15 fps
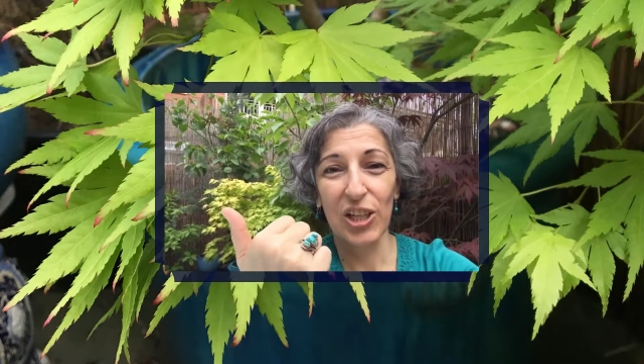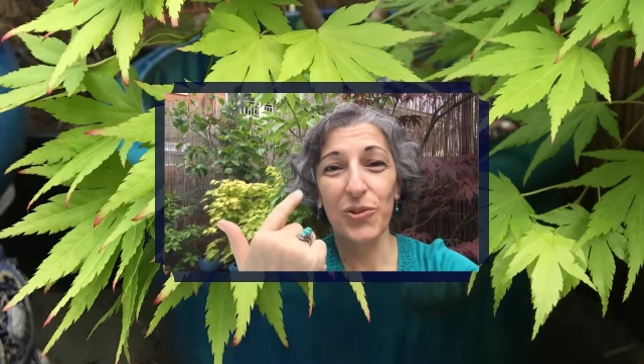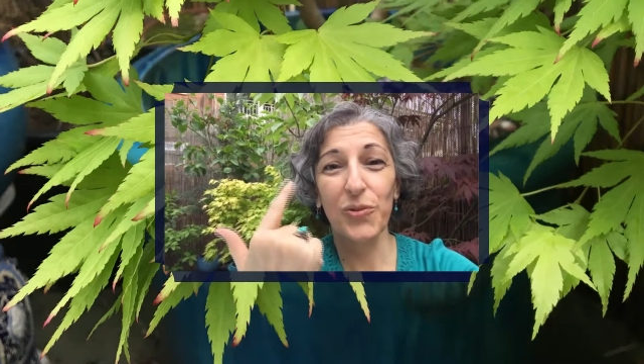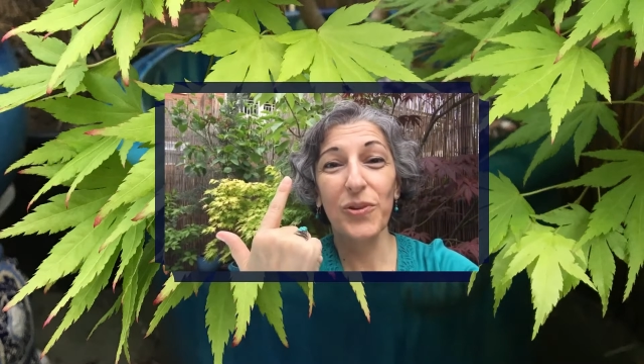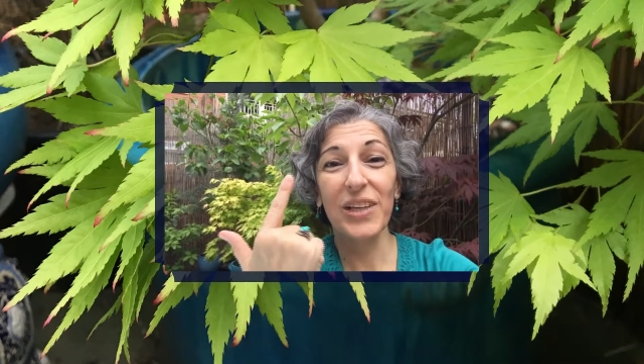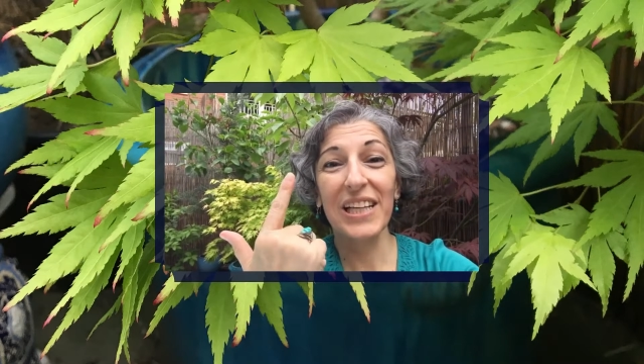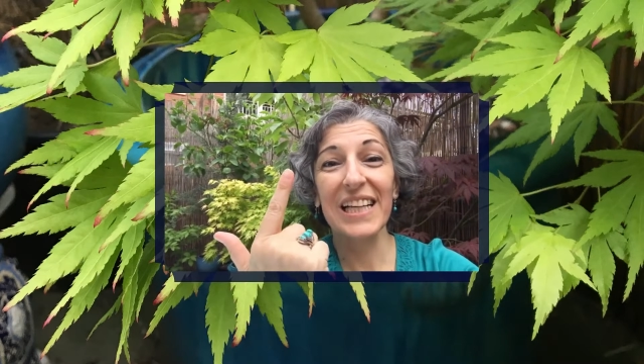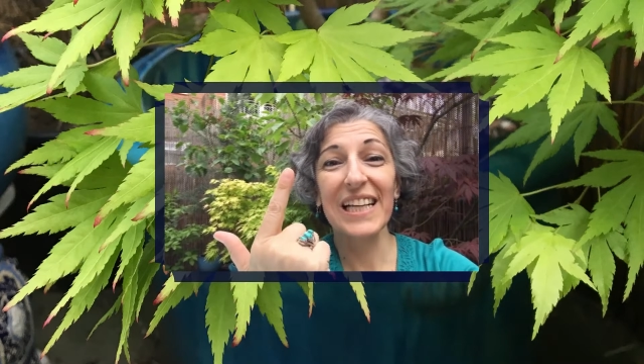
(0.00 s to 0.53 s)

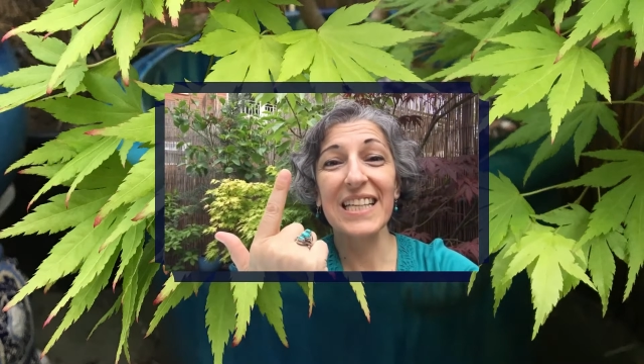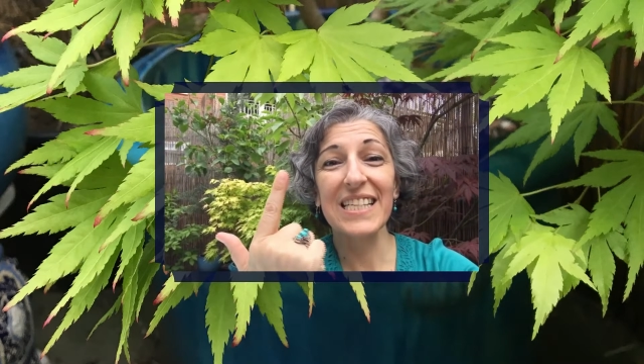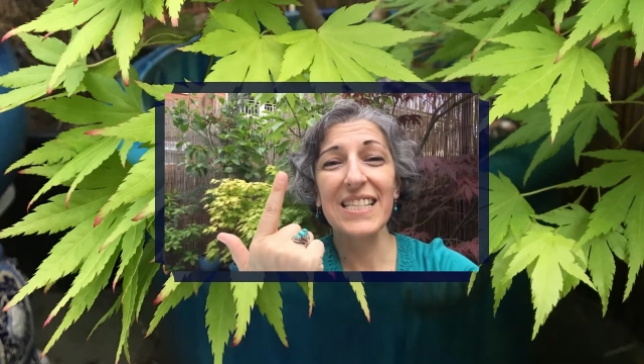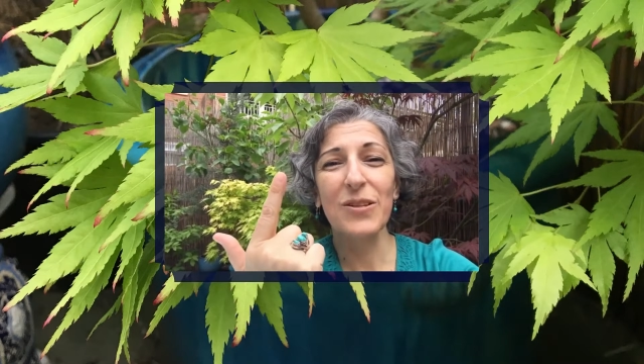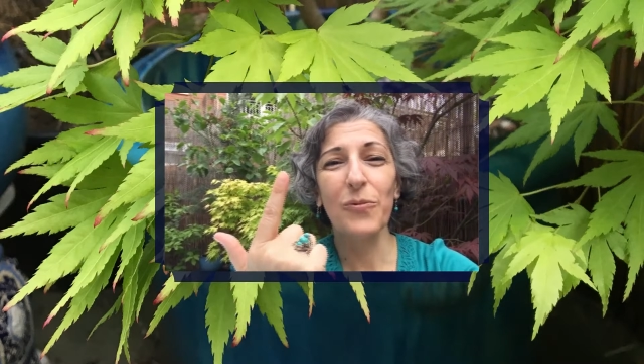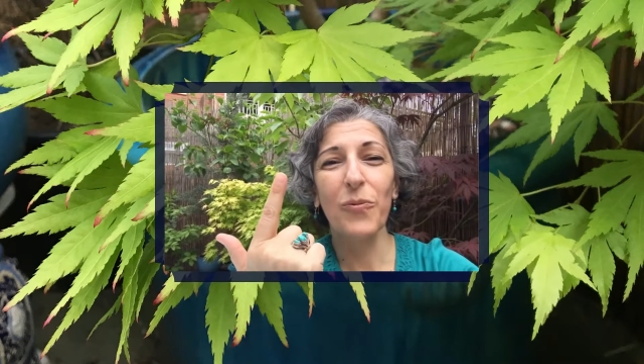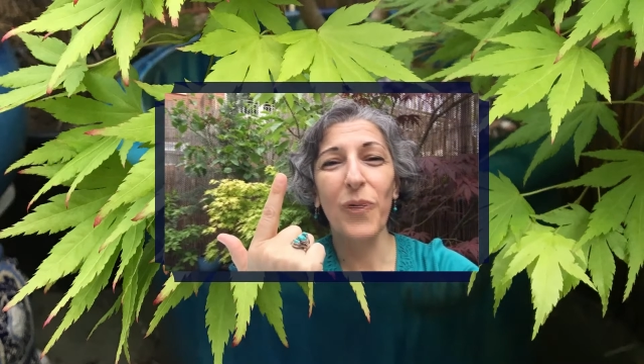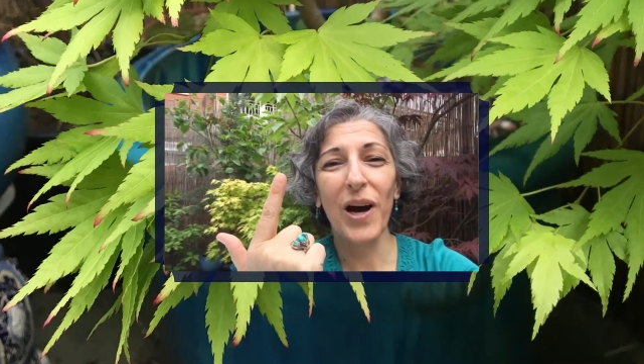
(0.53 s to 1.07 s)
do at
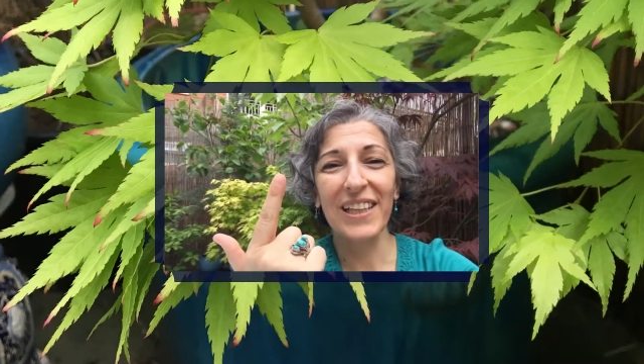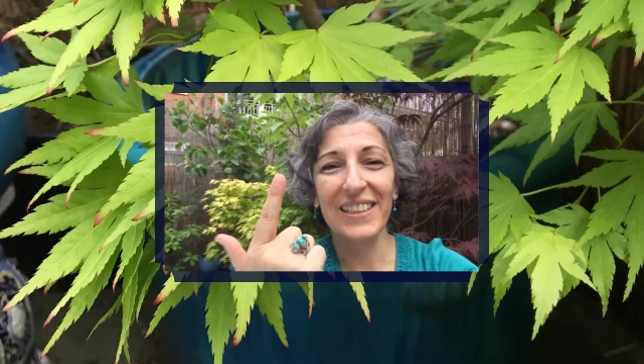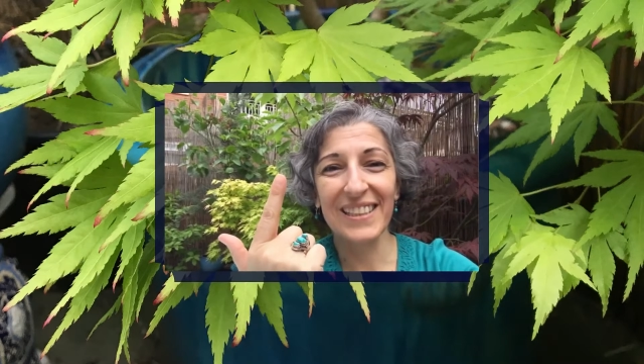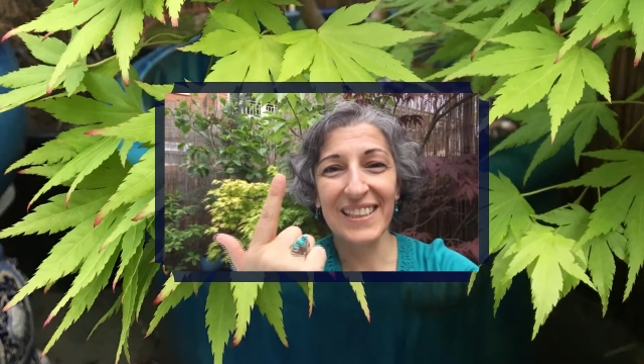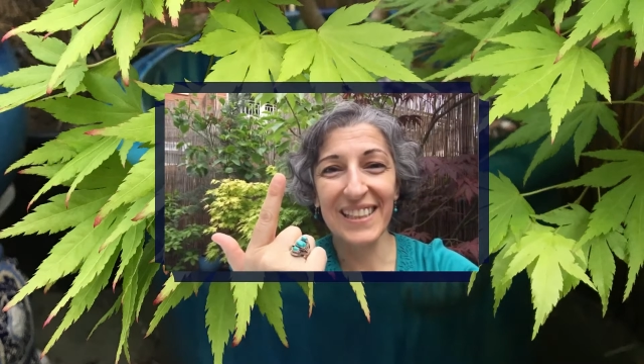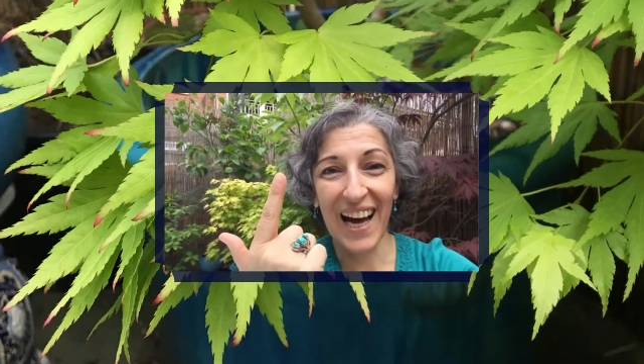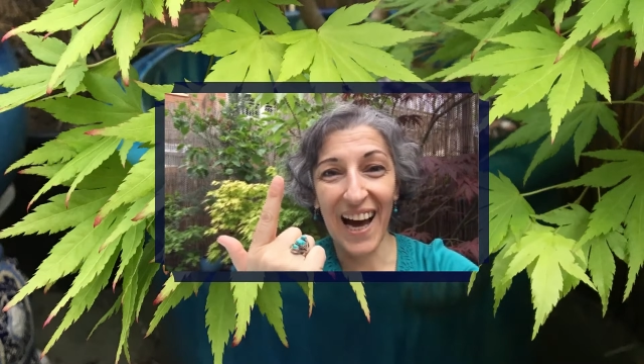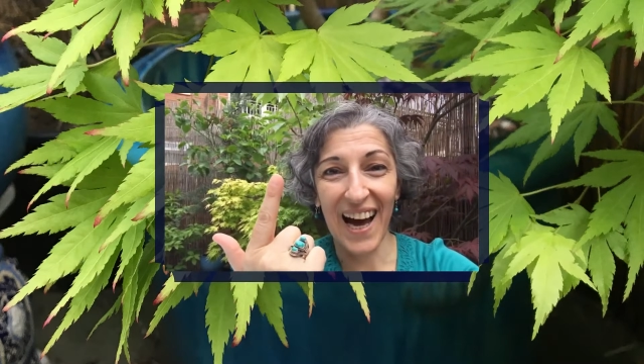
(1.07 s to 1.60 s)
least one
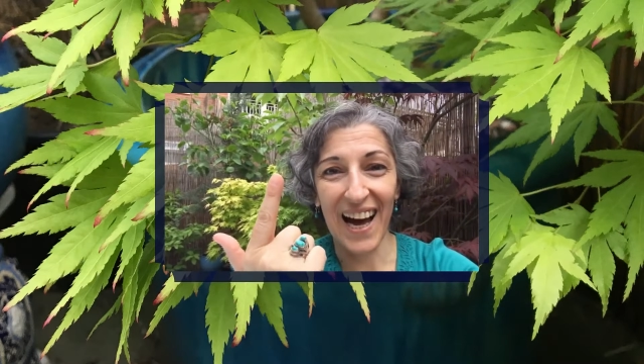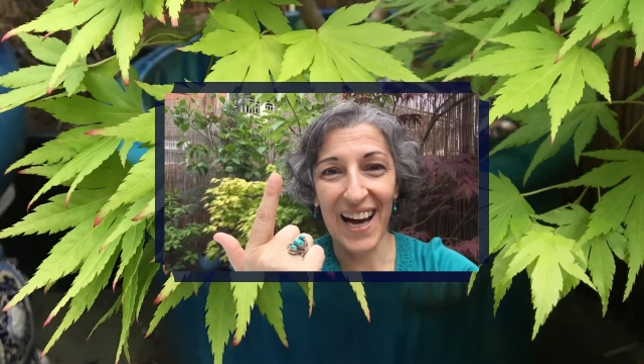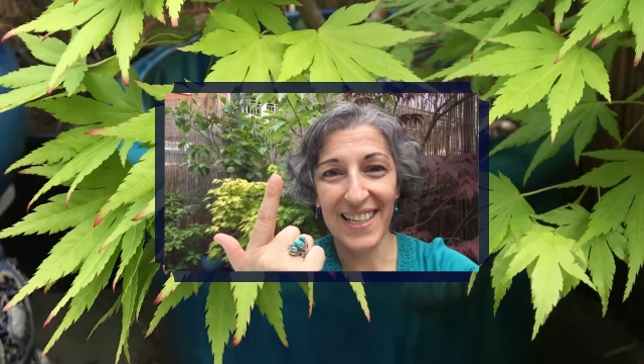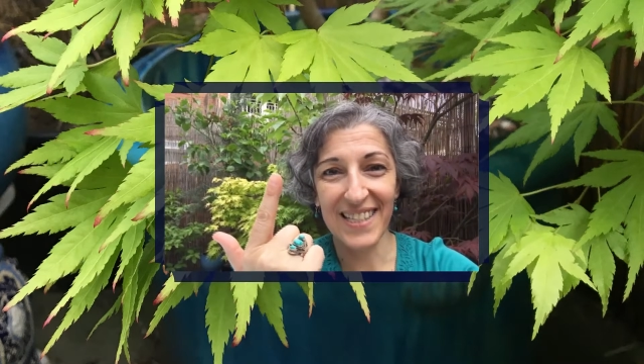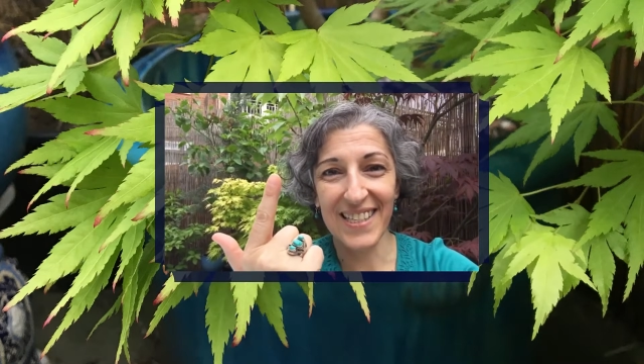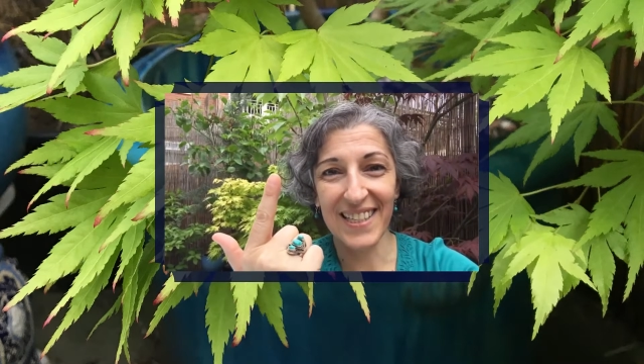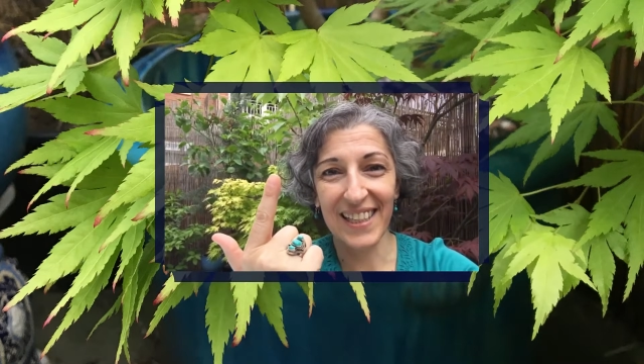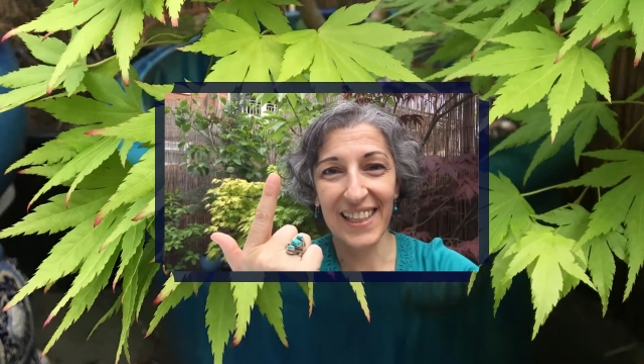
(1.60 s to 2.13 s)

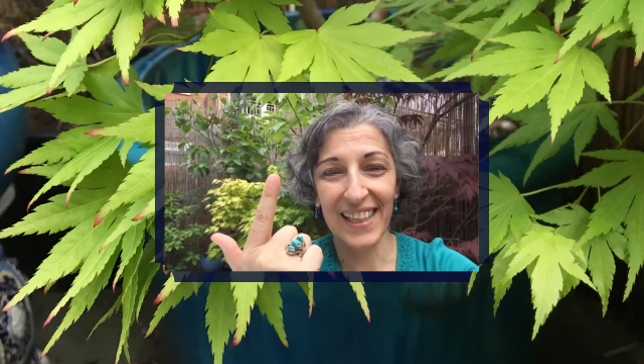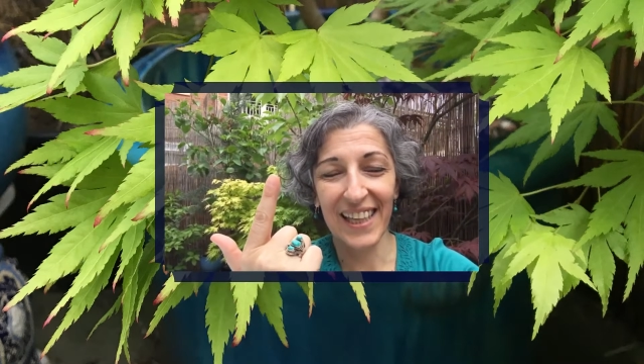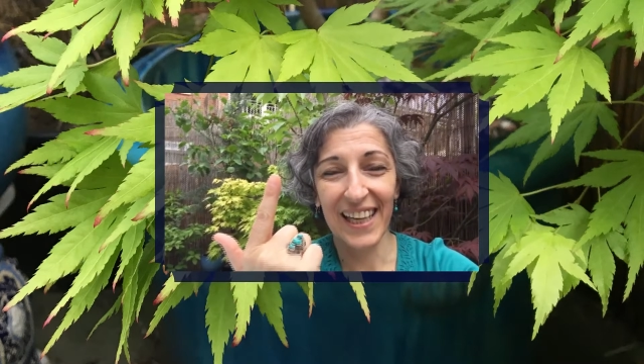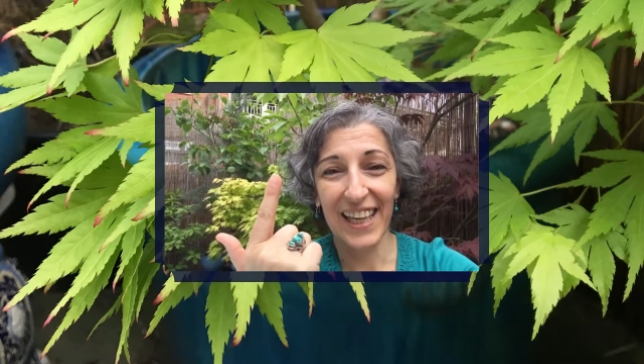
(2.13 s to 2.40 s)
task